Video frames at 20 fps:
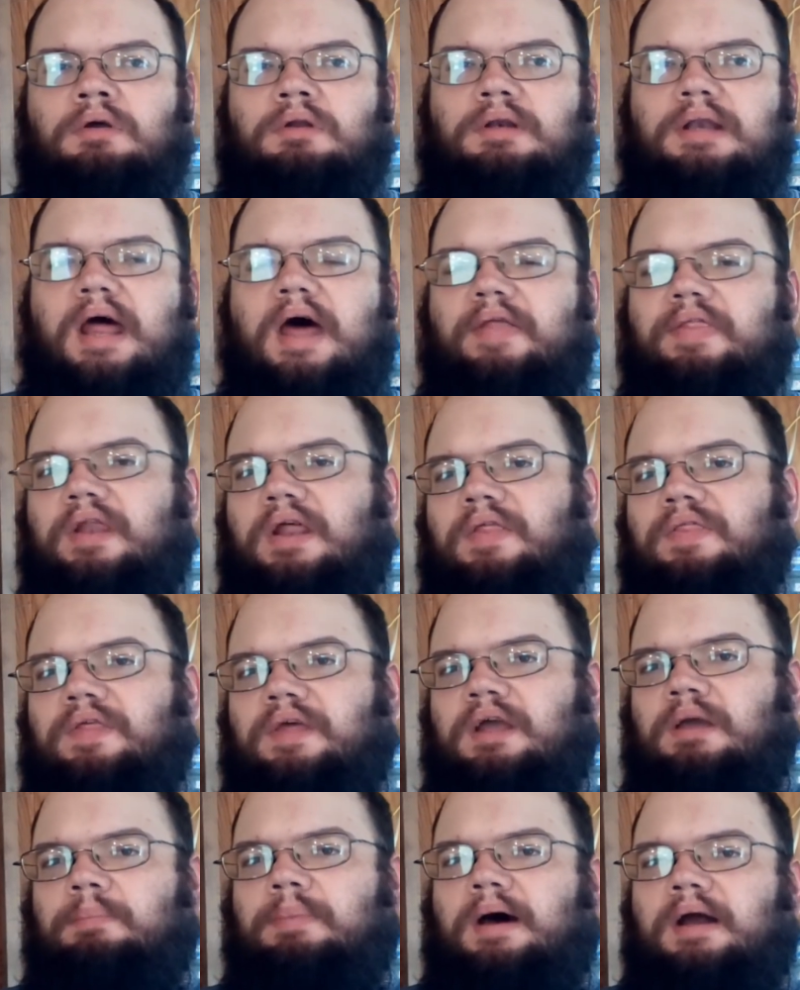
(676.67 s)
now that I
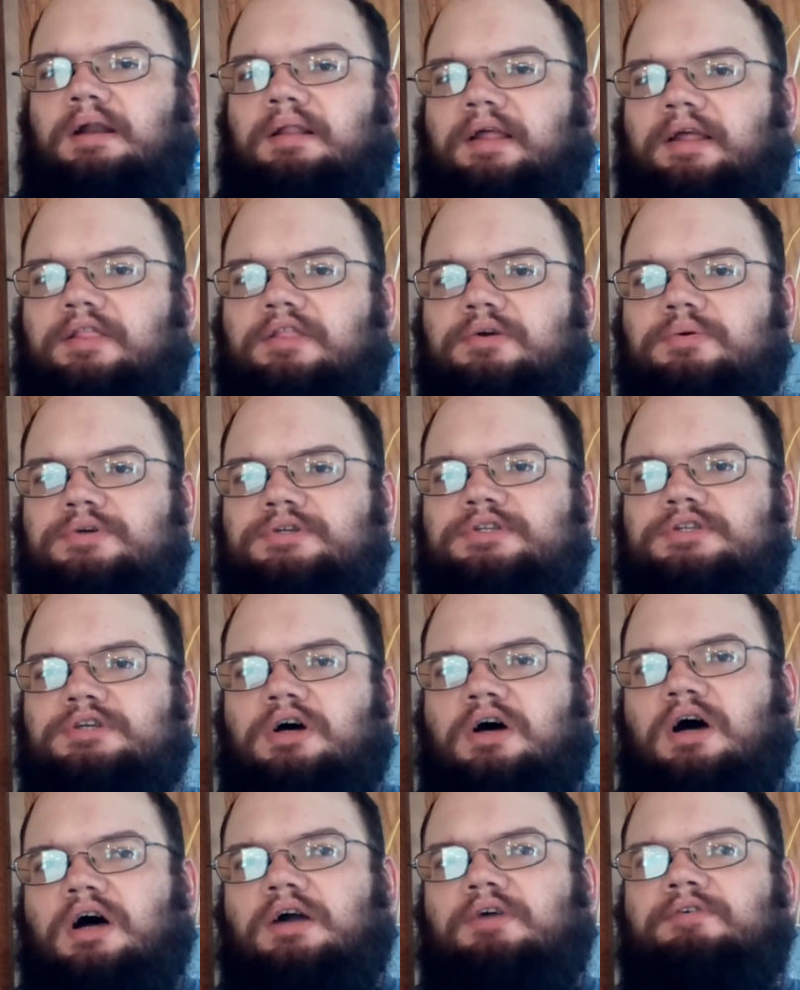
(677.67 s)
think about it. Like, there was
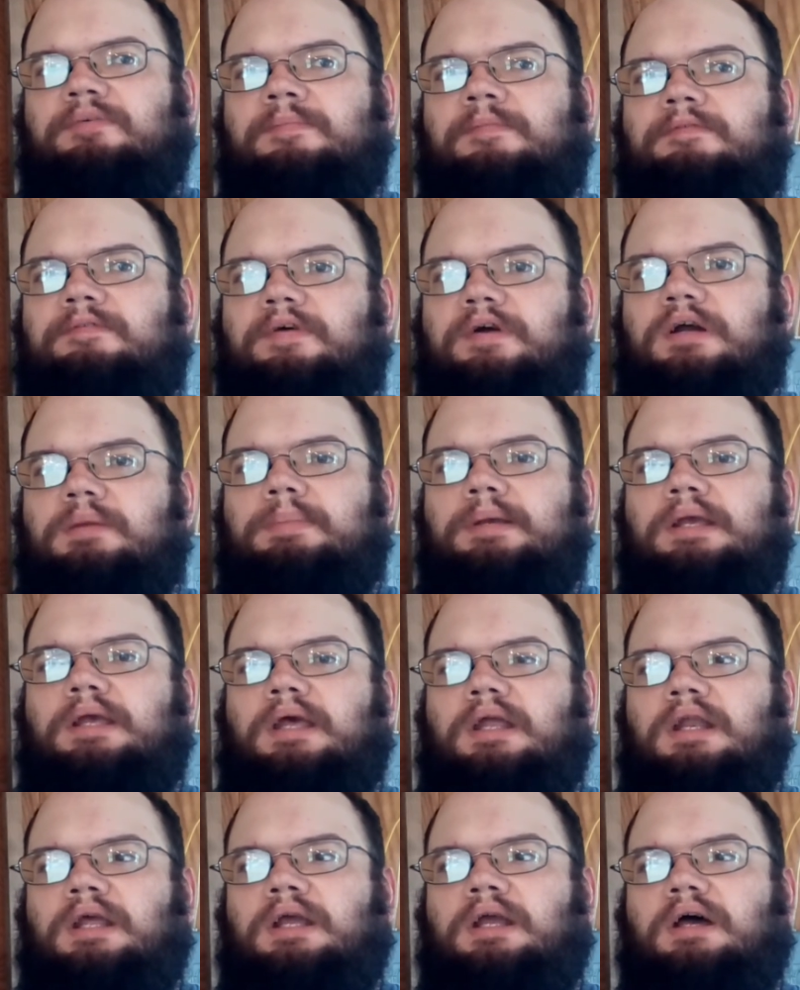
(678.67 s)
talk from the very
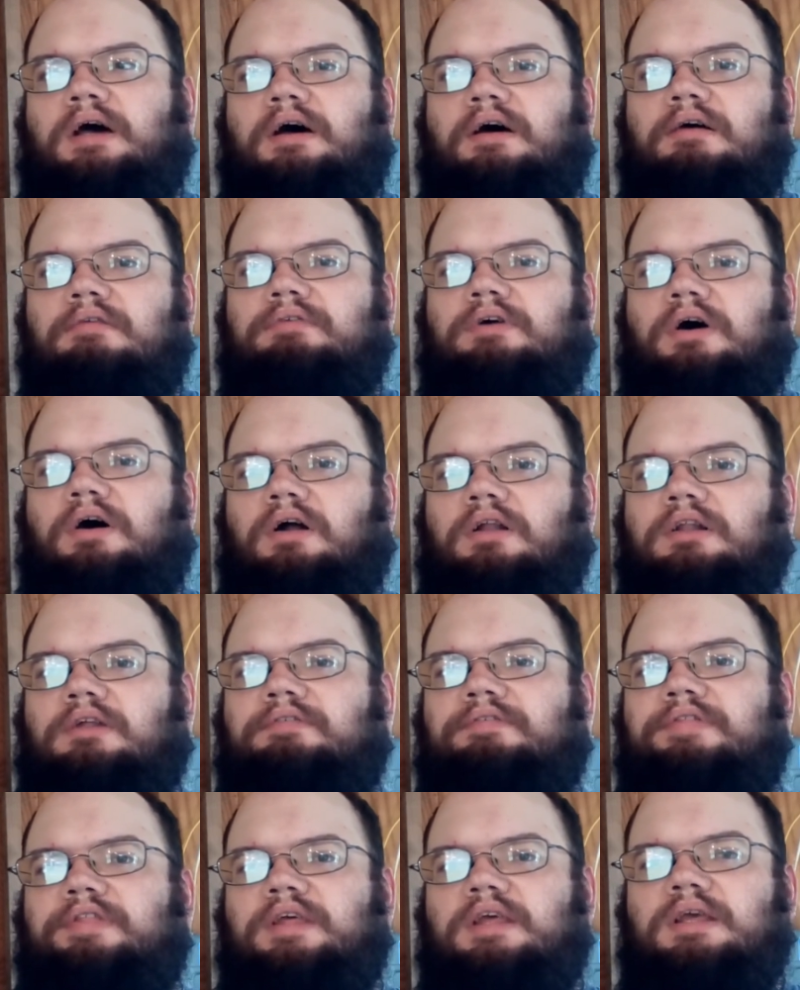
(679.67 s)
beginning of all
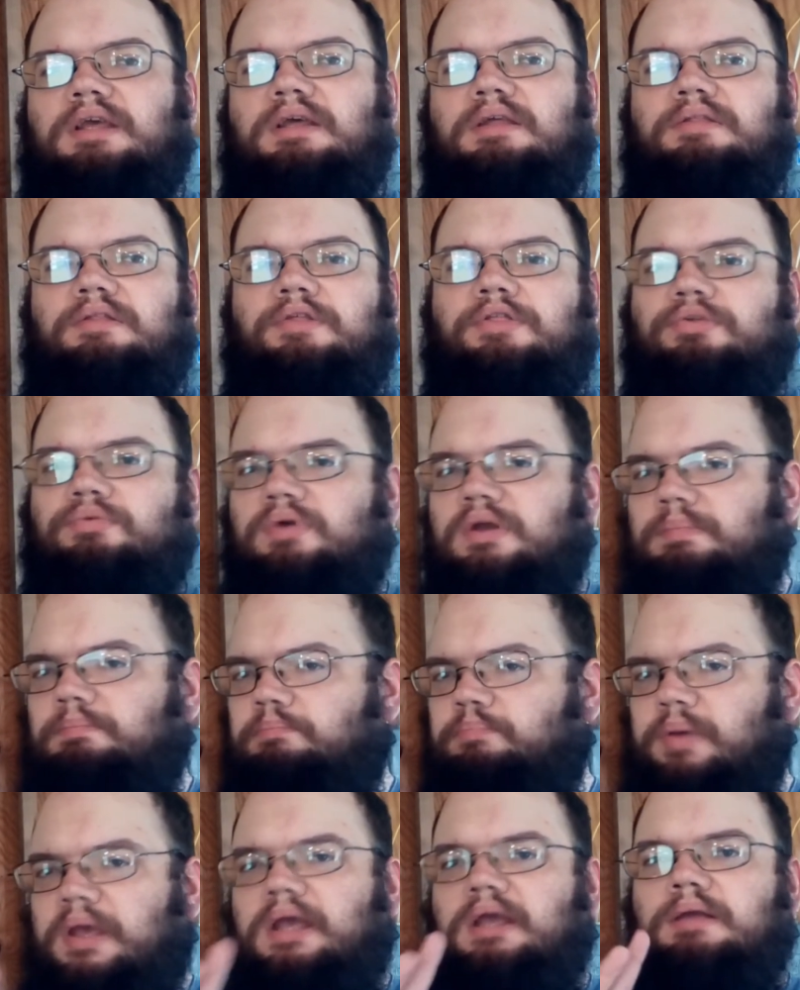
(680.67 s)
of the three
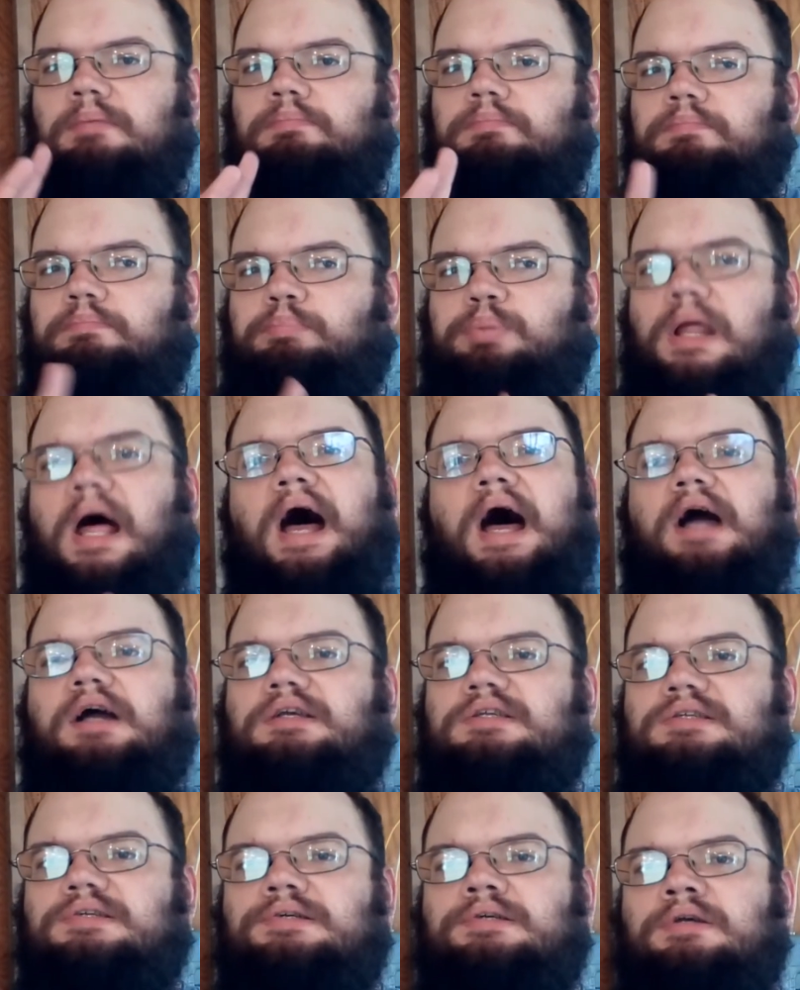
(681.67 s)
big blocks,
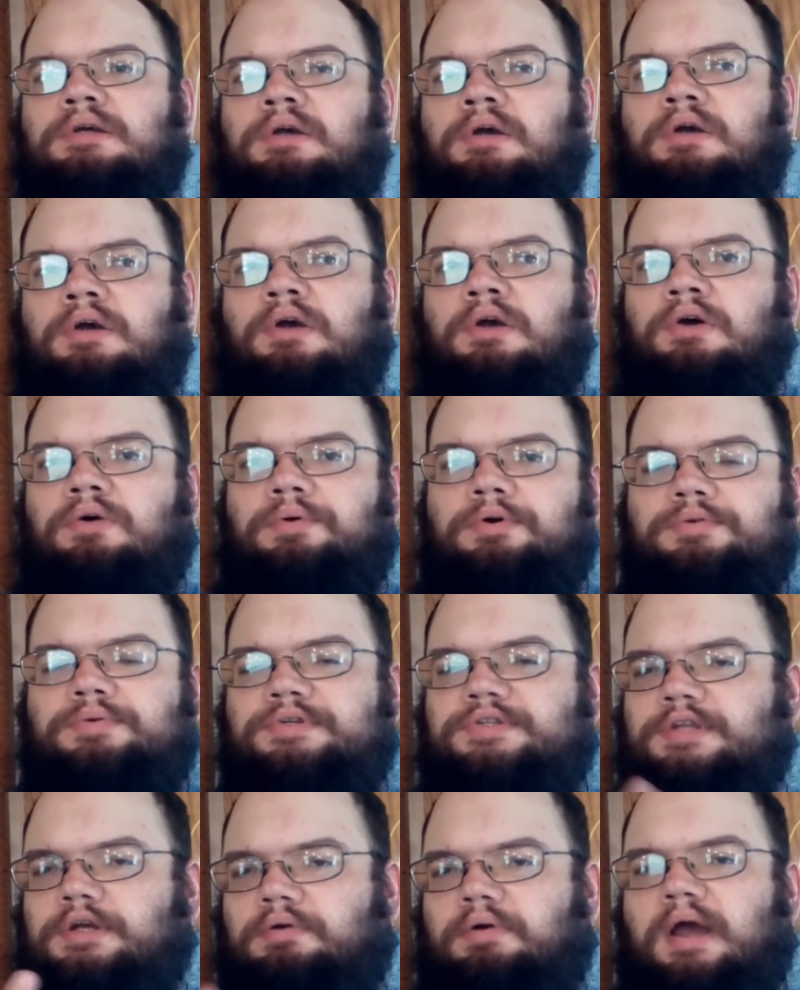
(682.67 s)
which was
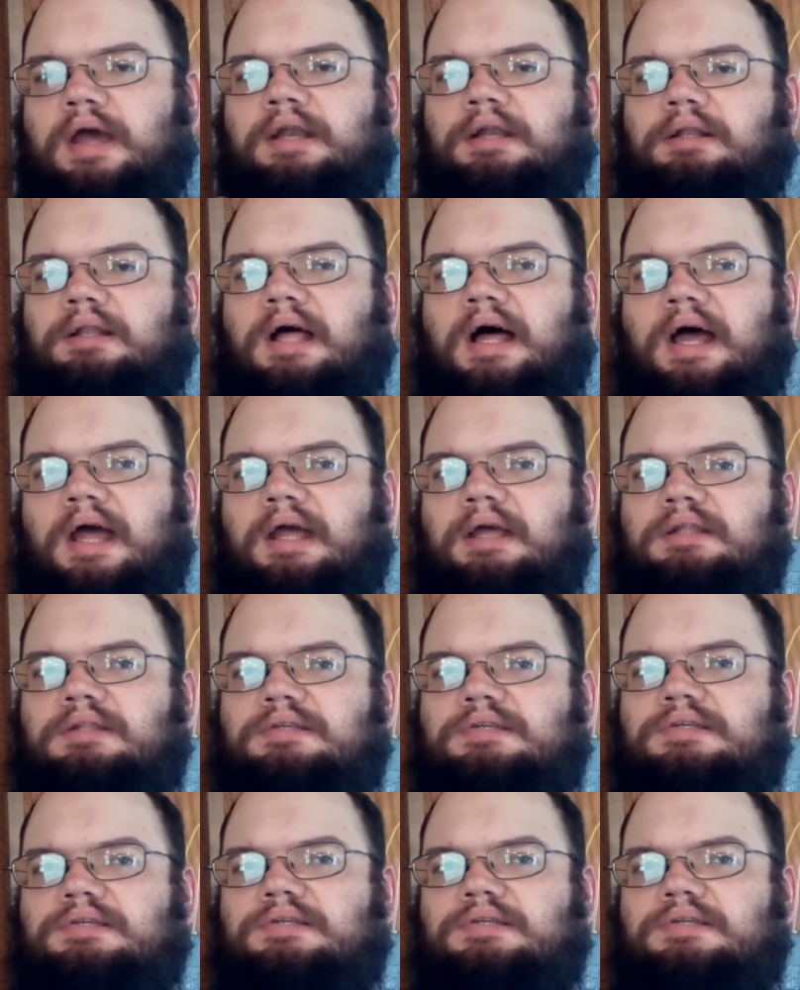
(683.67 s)
the Grand Alliance,